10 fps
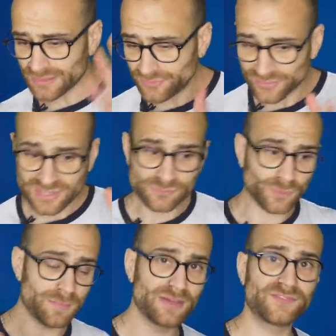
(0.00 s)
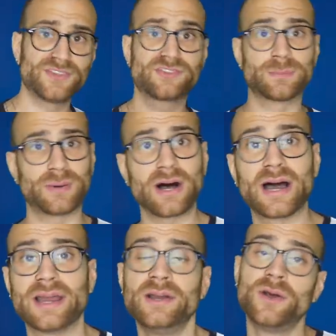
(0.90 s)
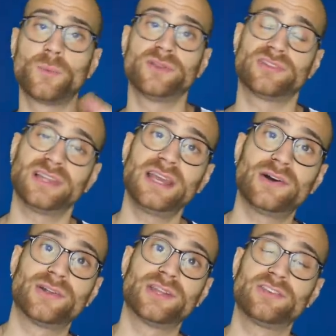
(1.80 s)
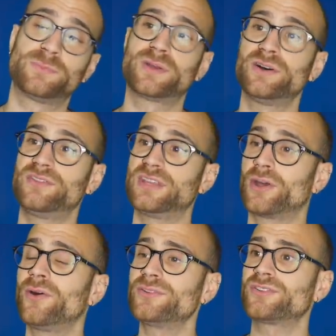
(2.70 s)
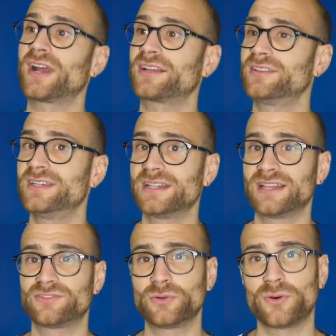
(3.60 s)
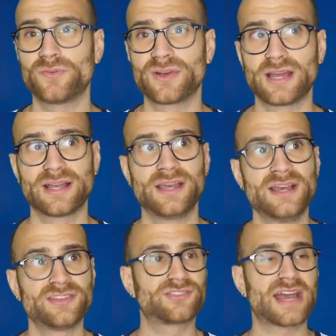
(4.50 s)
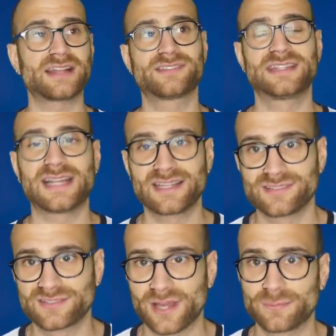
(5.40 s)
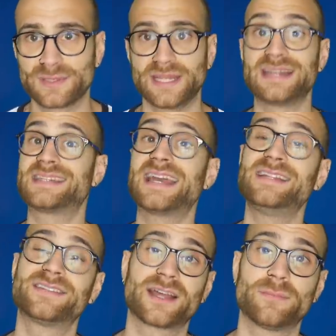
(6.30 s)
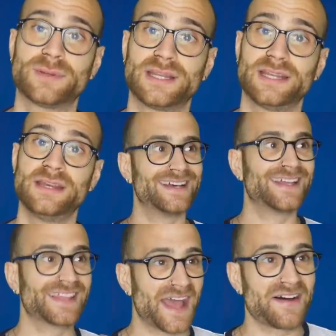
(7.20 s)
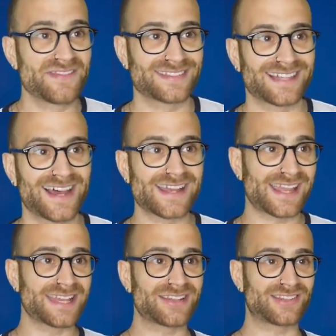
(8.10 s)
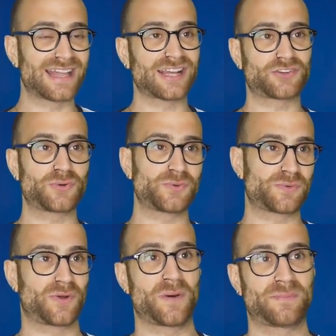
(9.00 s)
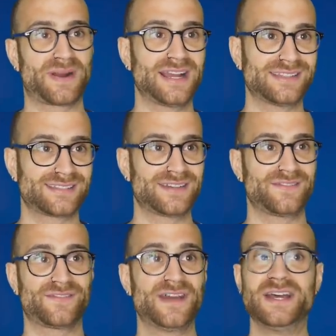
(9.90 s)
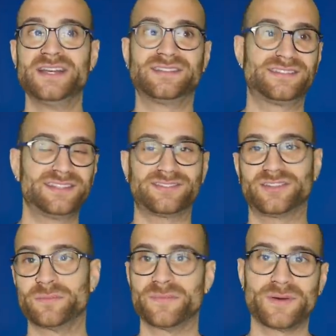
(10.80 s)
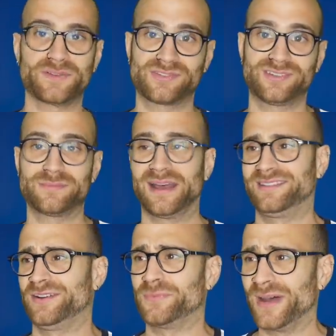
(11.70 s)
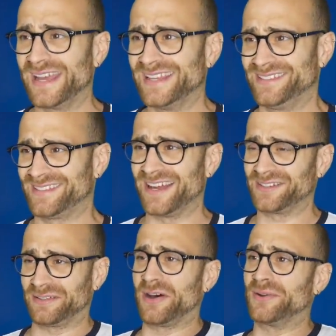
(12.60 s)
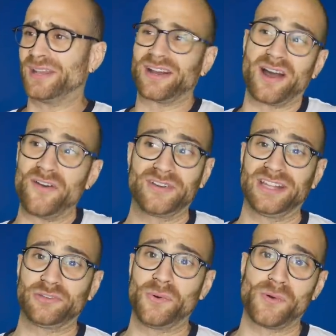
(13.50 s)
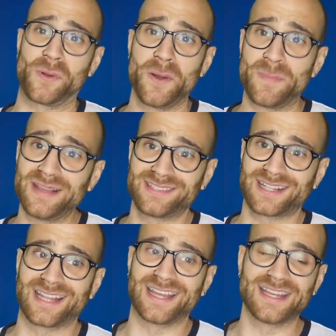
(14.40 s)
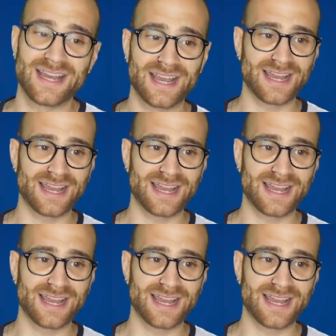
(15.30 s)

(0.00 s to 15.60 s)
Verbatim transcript: the reason why Memphis Depay went to Lyon is because he contracted a sort of a stats analysis company, a data company. They have this like intellectual, comprehensive system, systematic ways. I hold on, I can't really talk. Basically,